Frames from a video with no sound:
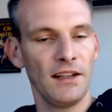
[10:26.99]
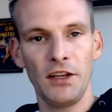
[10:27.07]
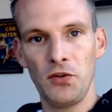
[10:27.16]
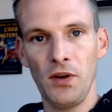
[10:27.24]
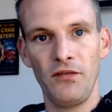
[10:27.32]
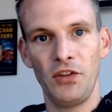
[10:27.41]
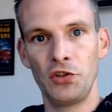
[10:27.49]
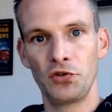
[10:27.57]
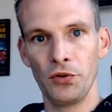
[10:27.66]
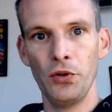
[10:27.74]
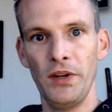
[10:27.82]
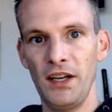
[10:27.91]
Like you have the
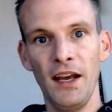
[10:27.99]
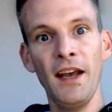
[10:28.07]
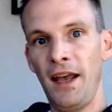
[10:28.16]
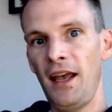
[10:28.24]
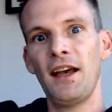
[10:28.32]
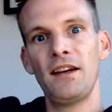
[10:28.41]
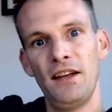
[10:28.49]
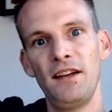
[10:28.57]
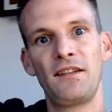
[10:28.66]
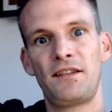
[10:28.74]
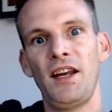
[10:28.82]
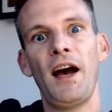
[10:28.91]
druid and
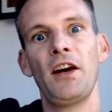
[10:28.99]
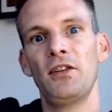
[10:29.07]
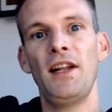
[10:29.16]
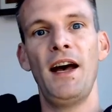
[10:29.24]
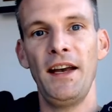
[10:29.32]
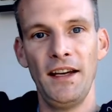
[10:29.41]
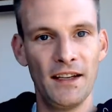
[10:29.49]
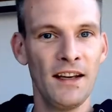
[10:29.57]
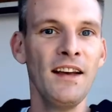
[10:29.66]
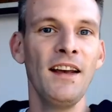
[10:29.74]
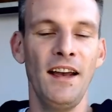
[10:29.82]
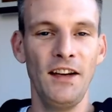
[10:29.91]
his dire lion,
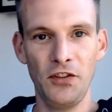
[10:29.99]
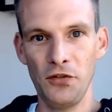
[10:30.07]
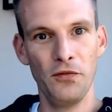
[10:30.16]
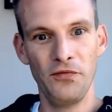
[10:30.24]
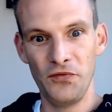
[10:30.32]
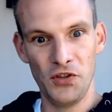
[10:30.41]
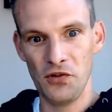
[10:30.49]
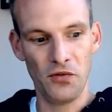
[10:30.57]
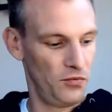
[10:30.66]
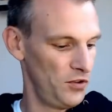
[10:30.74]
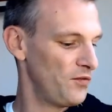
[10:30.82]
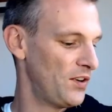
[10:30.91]
and you've
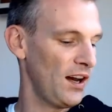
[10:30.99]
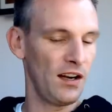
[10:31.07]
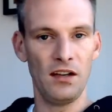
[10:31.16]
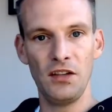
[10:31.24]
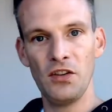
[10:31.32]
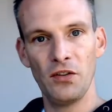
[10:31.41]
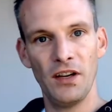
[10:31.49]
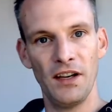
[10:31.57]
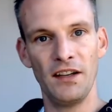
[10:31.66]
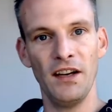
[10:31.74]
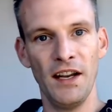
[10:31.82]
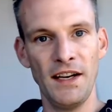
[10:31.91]
you're you've got a you know
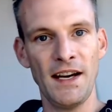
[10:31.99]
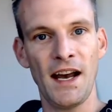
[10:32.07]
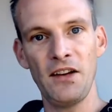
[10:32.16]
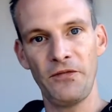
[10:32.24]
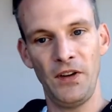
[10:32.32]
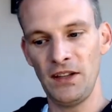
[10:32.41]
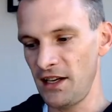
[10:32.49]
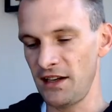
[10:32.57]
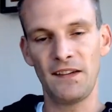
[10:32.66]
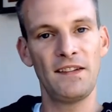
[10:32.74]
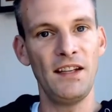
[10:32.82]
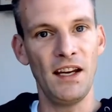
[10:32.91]
a, a knife and like a
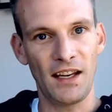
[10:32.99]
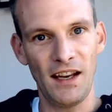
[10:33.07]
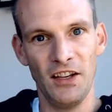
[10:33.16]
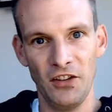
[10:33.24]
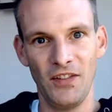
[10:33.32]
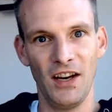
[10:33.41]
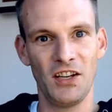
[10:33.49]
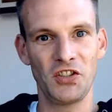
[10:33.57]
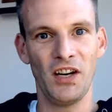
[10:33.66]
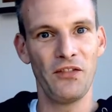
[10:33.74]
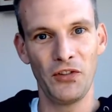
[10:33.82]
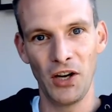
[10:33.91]
stick, and you've got to
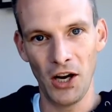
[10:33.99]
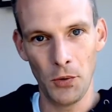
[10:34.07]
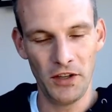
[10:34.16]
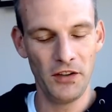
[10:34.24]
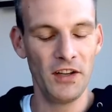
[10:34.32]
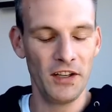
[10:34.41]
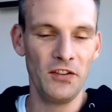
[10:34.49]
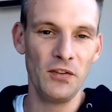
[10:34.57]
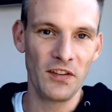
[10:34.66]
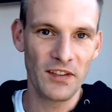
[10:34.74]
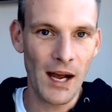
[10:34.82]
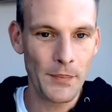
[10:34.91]
try to figure out what you're gonna do
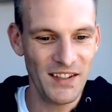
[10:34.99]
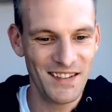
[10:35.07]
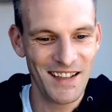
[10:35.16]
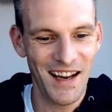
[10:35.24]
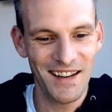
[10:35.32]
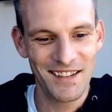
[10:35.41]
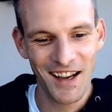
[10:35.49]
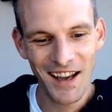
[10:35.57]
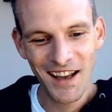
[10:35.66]
to stop these guys.